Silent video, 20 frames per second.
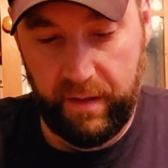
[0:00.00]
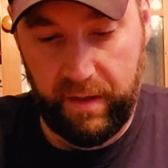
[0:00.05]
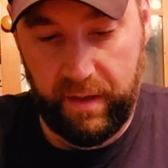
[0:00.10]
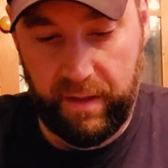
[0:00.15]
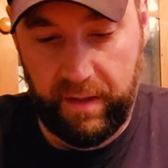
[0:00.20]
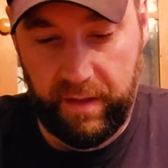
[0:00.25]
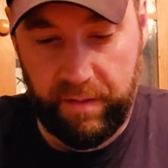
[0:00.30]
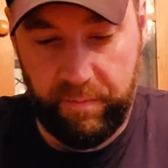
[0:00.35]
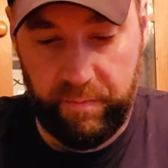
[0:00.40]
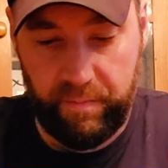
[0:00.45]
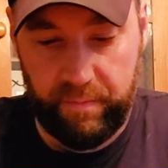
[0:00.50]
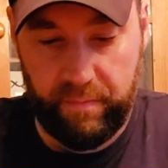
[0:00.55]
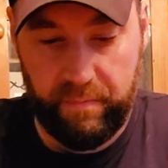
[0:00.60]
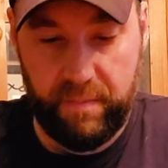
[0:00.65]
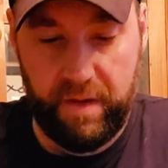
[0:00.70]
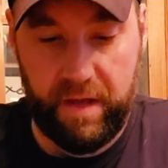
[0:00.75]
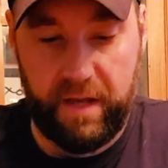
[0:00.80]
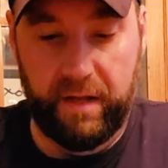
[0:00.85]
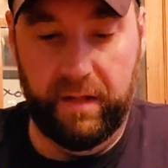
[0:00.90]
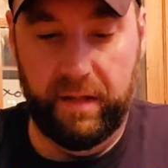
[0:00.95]
and they
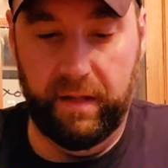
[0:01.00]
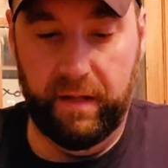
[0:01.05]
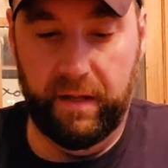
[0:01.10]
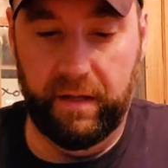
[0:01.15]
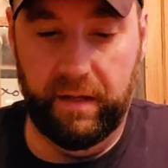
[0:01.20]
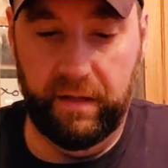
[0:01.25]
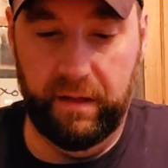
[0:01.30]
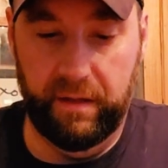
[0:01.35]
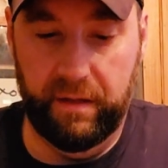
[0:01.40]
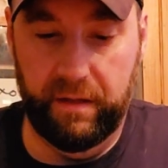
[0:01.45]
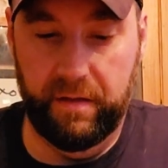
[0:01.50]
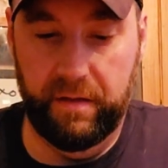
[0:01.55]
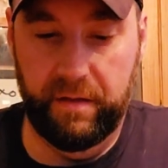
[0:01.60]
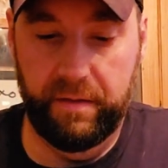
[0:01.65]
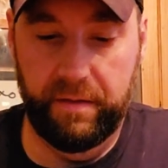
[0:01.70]
make like a